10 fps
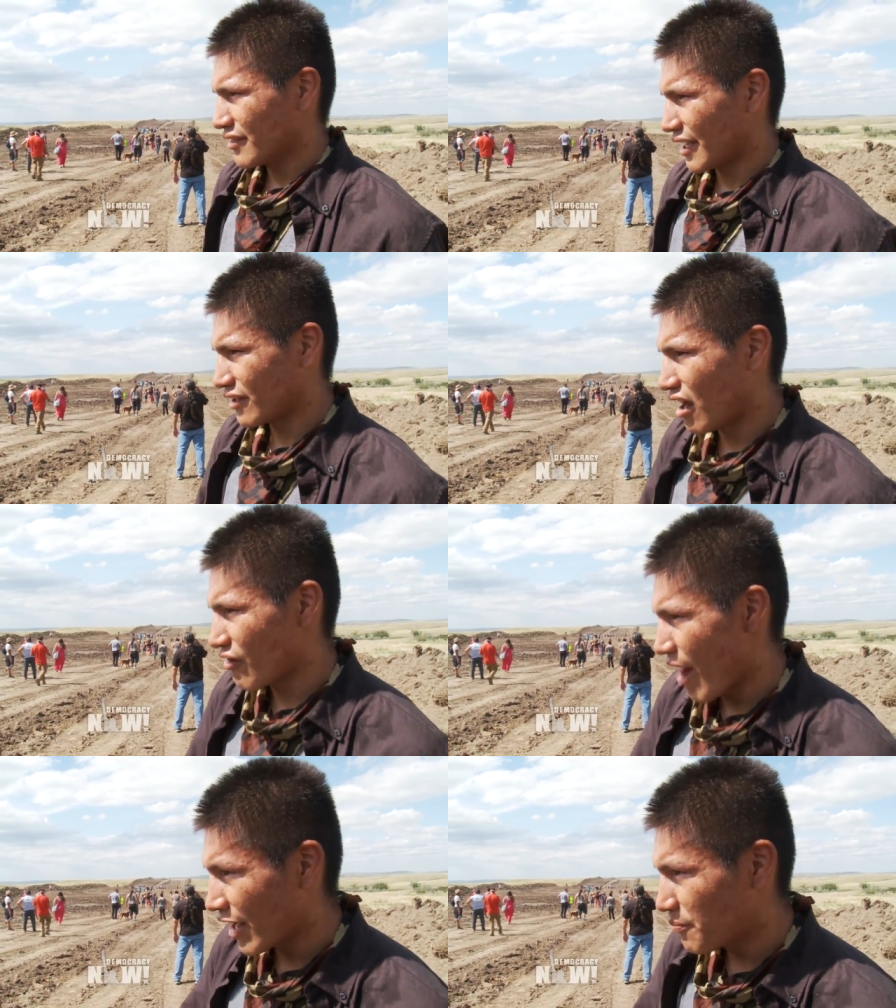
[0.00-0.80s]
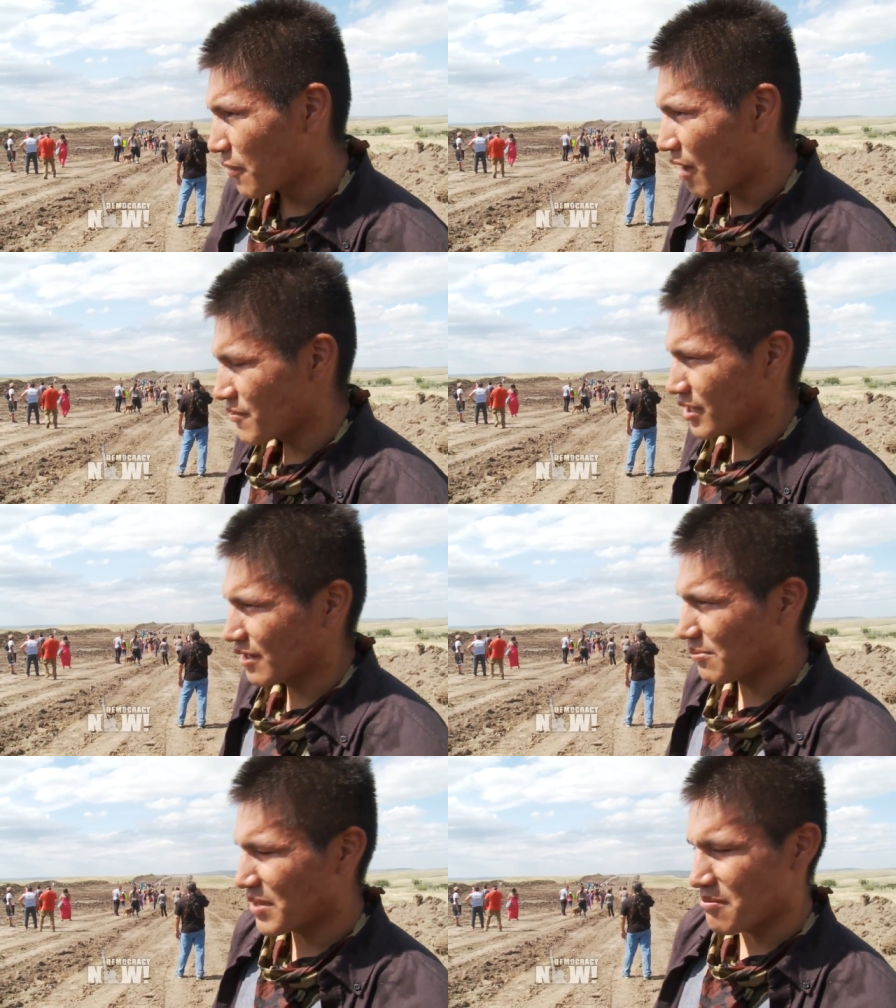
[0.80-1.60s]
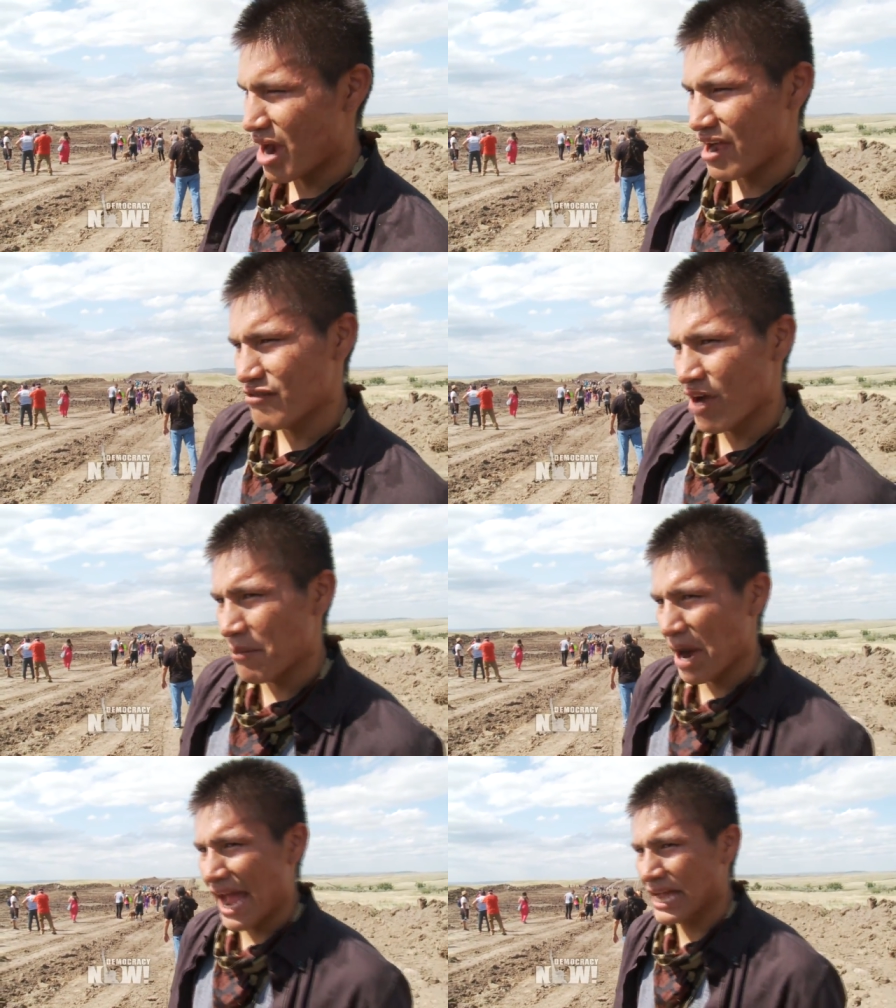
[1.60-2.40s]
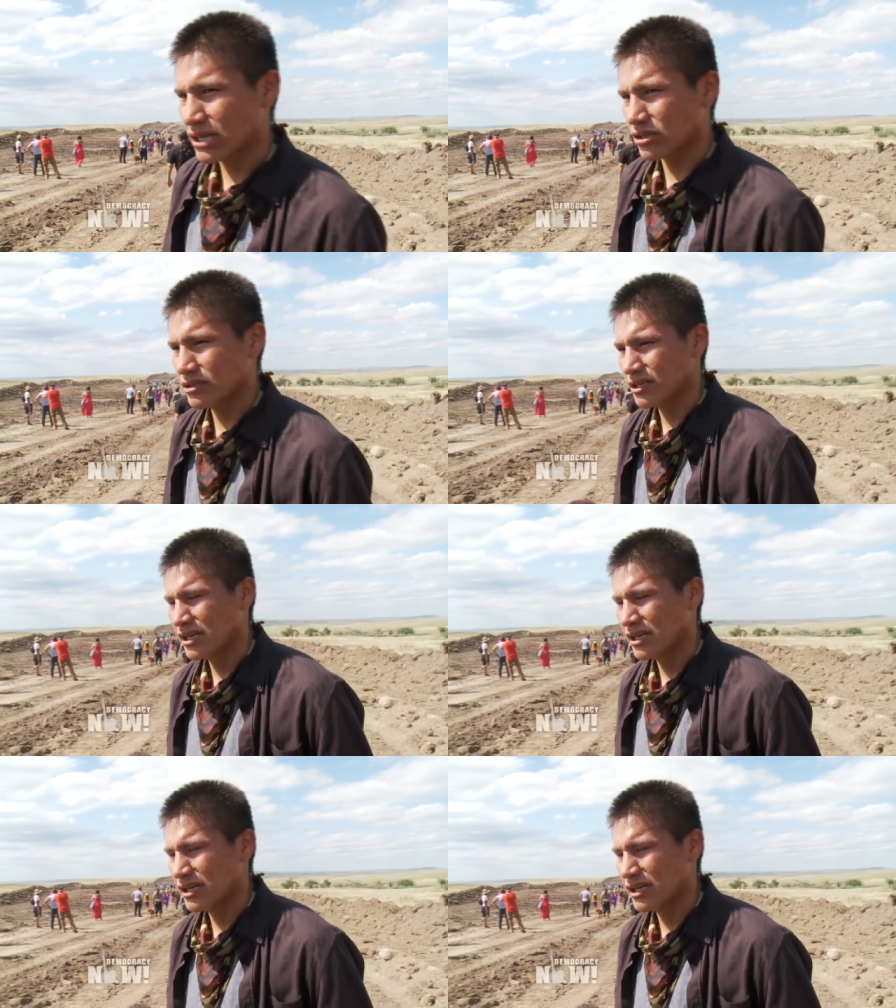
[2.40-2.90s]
That dog ran up on me and it bit around my ankle.